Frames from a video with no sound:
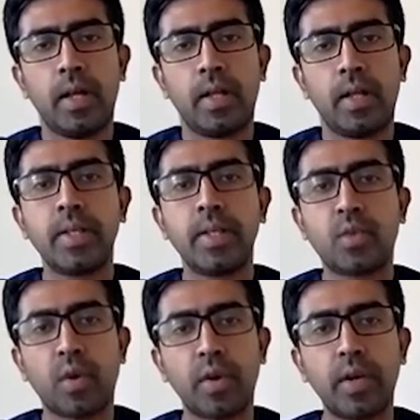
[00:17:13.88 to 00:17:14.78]
This
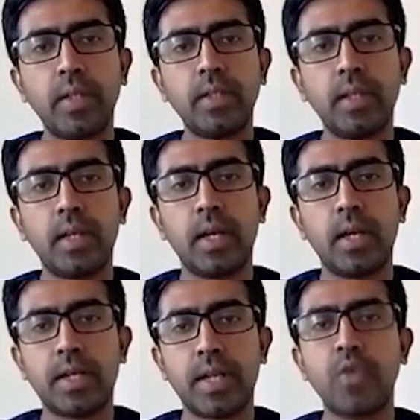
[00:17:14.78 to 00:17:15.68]
coronal
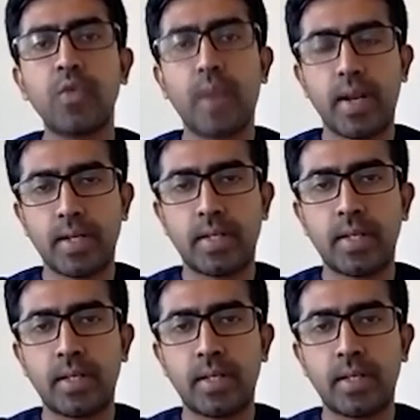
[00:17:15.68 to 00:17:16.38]
T2 weighted